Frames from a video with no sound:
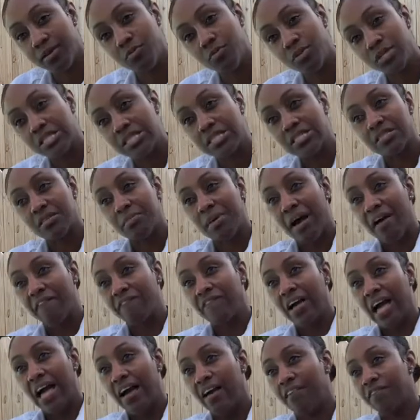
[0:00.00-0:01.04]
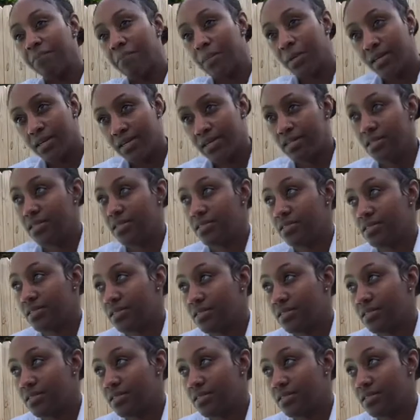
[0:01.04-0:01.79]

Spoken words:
mm-hmm. which is about 5 months.